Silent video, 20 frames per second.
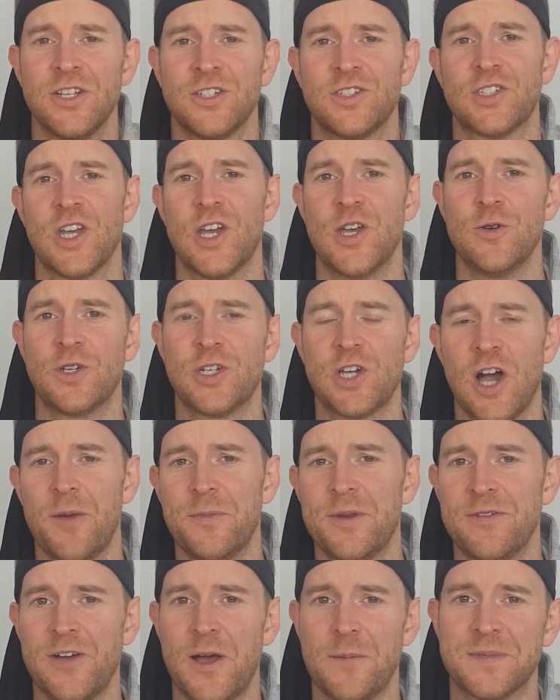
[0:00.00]
So
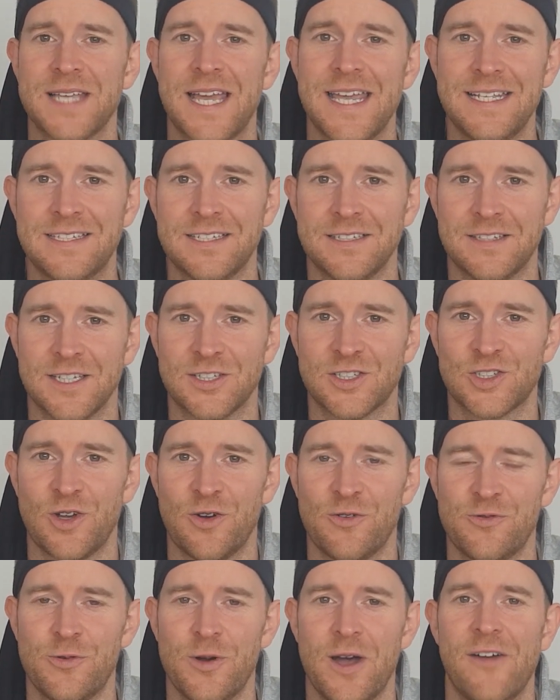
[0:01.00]
Garmin have updated this
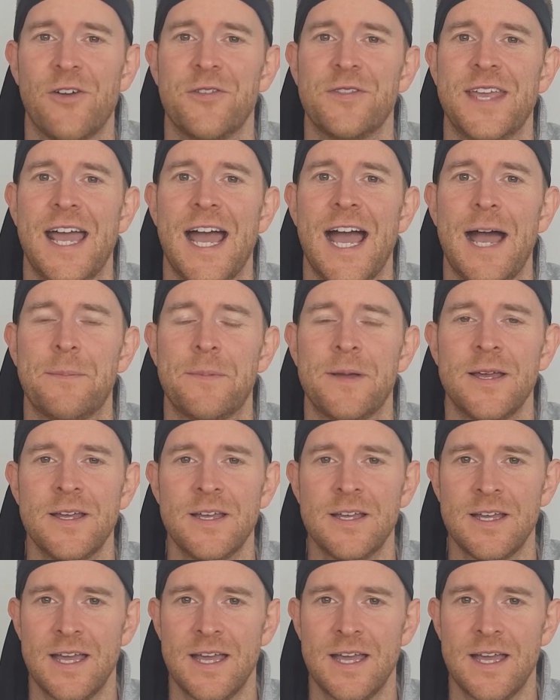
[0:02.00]
software on the app.